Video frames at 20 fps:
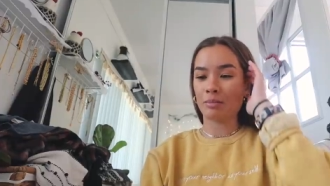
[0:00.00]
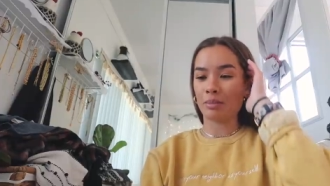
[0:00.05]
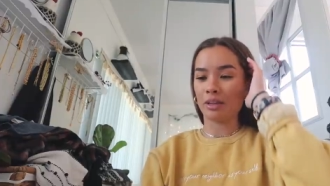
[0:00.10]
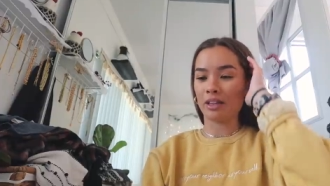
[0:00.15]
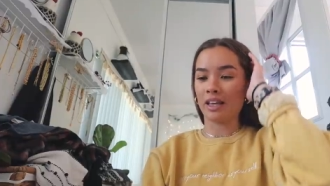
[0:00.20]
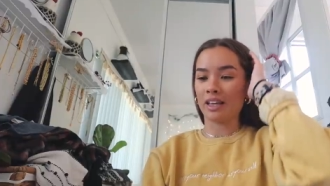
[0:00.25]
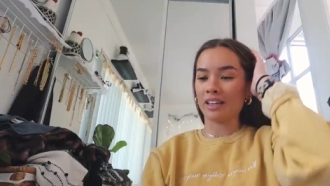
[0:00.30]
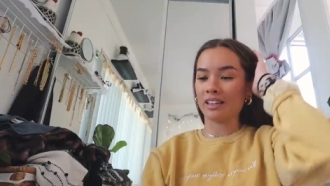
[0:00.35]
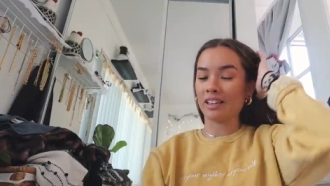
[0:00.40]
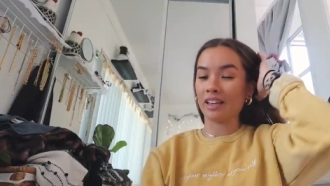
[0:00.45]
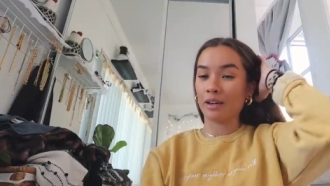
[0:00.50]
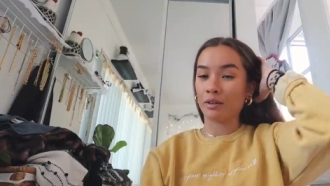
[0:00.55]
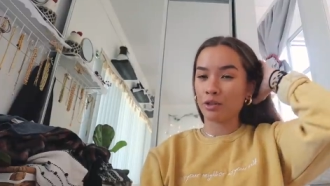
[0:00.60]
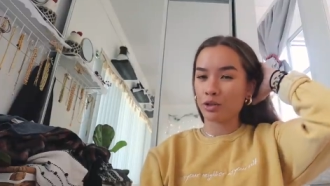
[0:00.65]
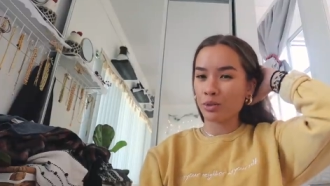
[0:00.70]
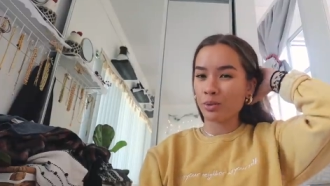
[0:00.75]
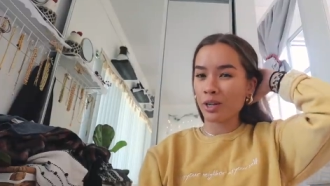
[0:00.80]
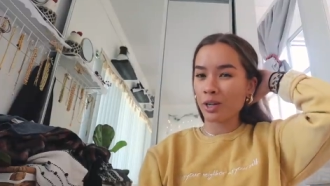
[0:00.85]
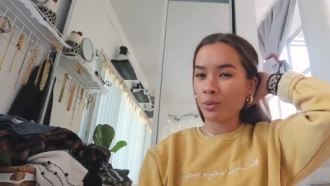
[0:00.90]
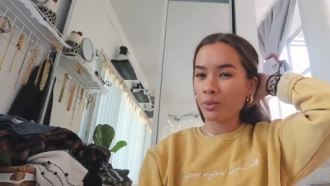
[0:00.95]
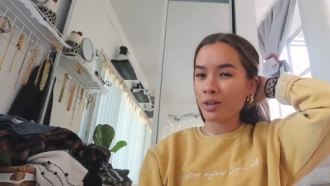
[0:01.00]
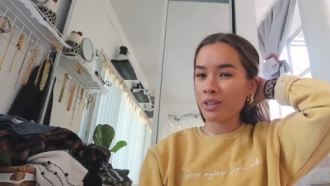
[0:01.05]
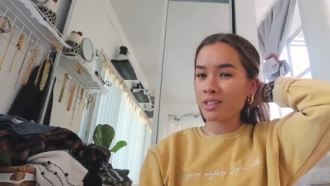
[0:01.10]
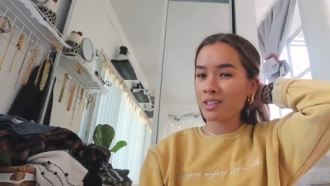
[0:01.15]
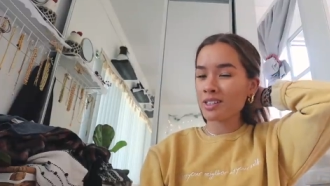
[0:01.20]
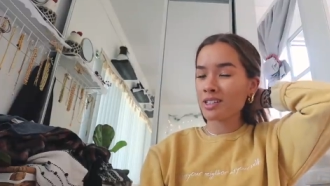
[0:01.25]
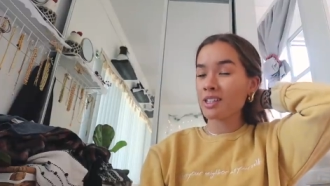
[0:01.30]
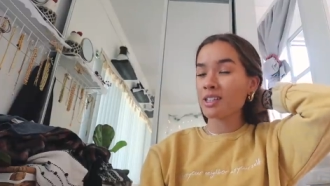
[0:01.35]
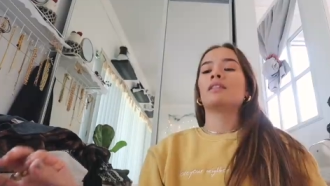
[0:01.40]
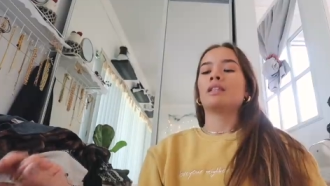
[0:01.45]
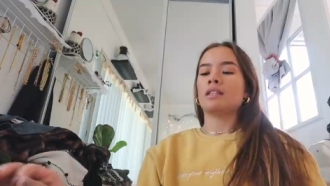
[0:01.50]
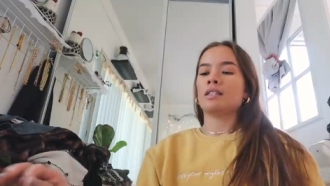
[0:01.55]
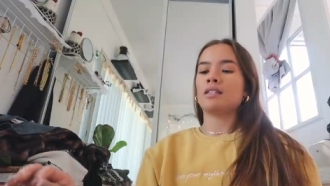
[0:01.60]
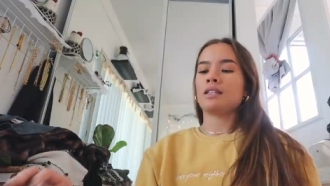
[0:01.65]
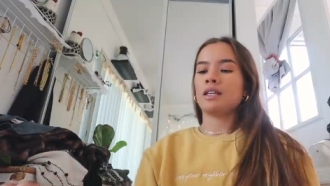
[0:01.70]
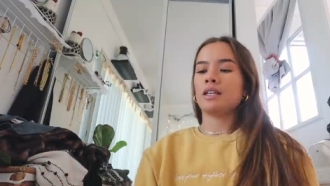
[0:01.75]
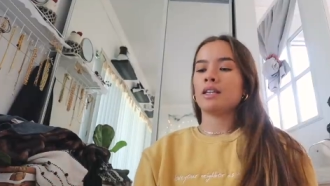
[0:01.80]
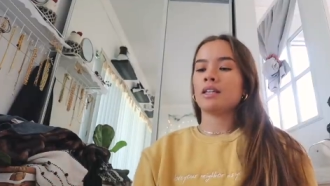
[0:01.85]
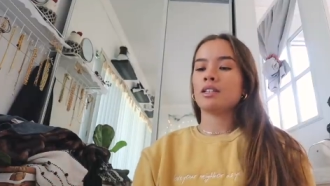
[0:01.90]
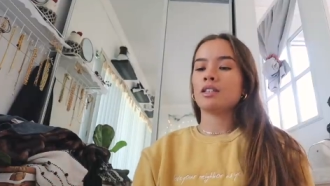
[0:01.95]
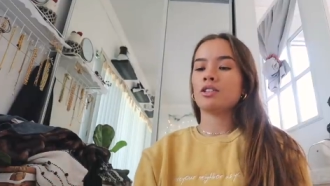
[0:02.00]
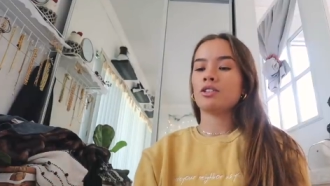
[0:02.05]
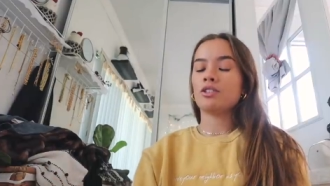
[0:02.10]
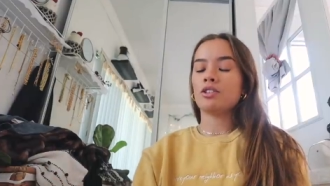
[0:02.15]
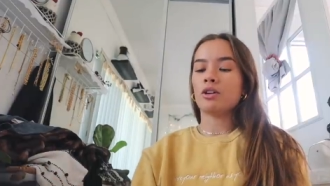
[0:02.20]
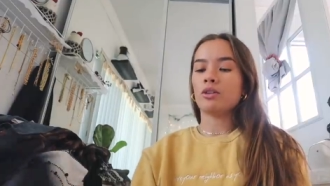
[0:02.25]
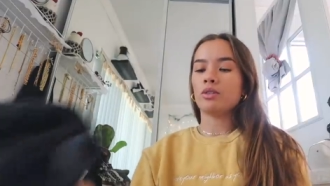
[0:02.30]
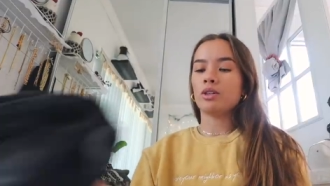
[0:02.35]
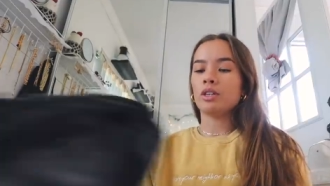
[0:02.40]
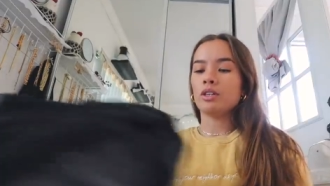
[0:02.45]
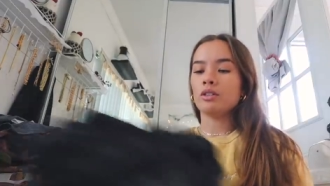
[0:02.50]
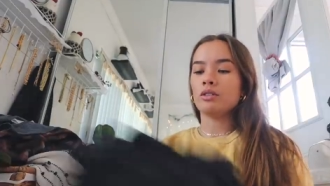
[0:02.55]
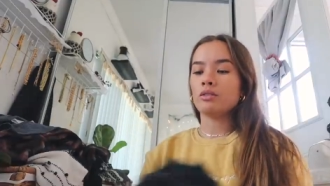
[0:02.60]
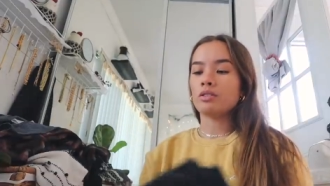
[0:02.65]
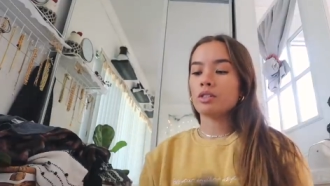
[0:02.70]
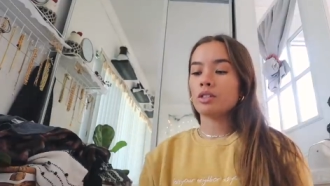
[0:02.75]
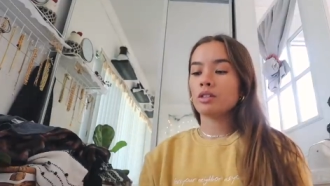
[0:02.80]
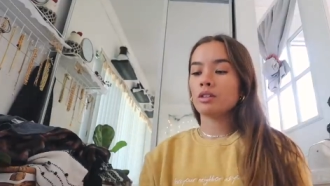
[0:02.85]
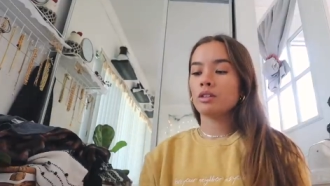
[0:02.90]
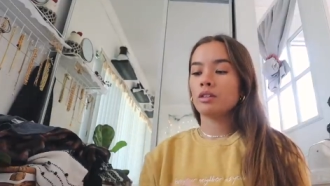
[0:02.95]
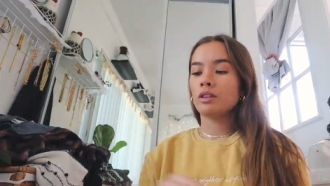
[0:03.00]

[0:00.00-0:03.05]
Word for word: but like loungewear ones. This thing is so cute.